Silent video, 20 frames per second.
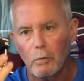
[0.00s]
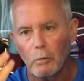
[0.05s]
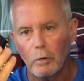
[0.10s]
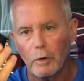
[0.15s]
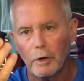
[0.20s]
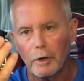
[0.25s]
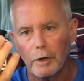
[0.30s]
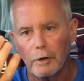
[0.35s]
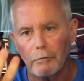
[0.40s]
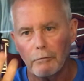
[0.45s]

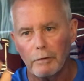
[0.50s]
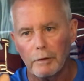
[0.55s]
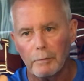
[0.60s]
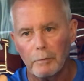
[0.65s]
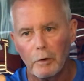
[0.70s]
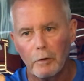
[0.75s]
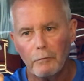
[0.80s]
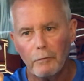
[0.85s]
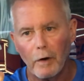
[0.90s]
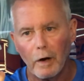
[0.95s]
we're going to
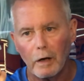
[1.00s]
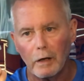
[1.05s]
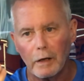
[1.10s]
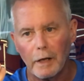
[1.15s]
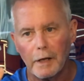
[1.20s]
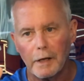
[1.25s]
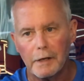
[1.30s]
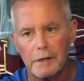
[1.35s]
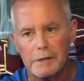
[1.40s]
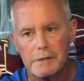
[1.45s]
remove our
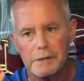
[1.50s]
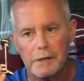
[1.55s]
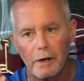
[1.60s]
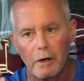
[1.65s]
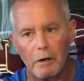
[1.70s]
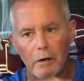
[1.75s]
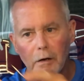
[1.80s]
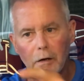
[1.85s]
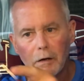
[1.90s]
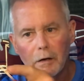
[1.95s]
lead
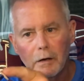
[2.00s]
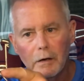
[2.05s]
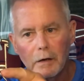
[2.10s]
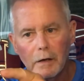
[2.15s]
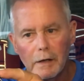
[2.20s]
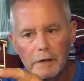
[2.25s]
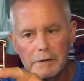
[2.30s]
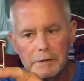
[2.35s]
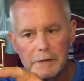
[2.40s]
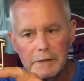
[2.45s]
insert
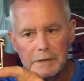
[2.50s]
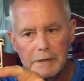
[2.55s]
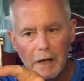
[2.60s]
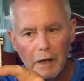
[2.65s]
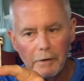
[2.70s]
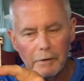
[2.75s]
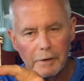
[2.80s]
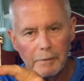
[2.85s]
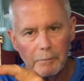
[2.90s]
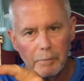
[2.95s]
as it's
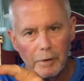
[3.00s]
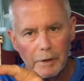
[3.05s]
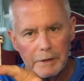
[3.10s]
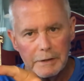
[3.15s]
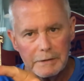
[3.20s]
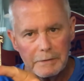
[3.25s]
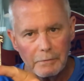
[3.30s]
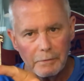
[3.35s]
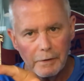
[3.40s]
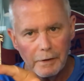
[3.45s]
held in
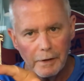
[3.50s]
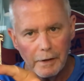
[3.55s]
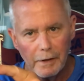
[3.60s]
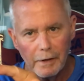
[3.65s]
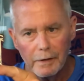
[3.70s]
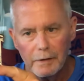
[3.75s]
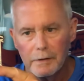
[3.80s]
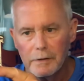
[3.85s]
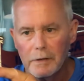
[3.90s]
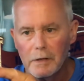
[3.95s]
place with
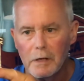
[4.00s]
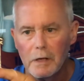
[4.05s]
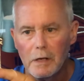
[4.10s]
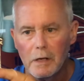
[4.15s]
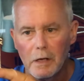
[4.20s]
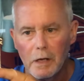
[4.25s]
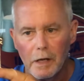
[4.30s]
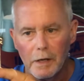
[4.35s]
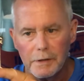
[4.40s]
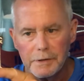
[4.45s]
a
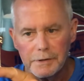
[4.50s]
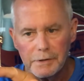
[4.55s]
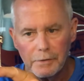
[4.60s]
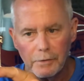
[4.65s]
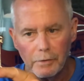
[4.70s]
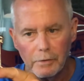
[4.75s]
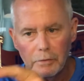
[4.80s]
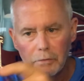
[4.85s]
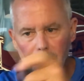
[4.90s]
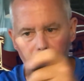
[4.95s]

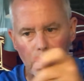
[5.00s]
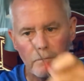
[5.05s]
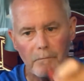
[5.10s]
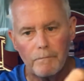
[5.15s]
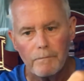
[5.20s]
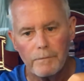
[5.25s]
screw.